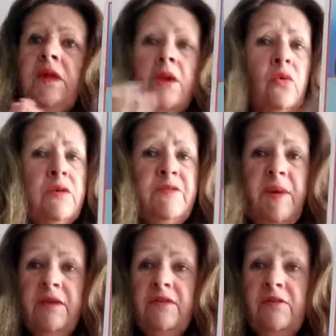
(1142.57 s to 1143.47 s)
it always
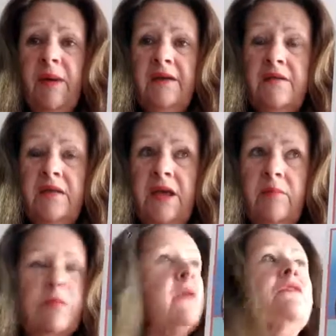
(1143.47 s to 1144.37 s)
bounces back to
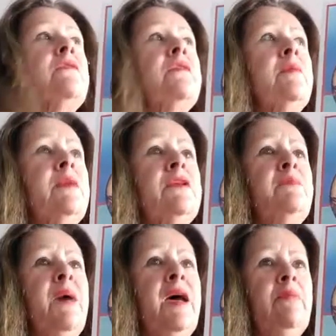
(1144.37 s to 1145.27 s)
them, because if somebody is
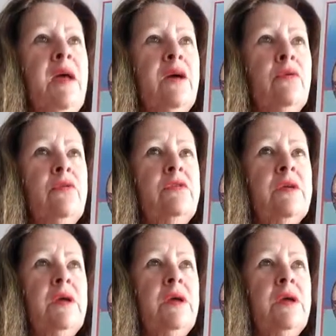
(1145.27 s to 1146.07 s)
bad-mouthed,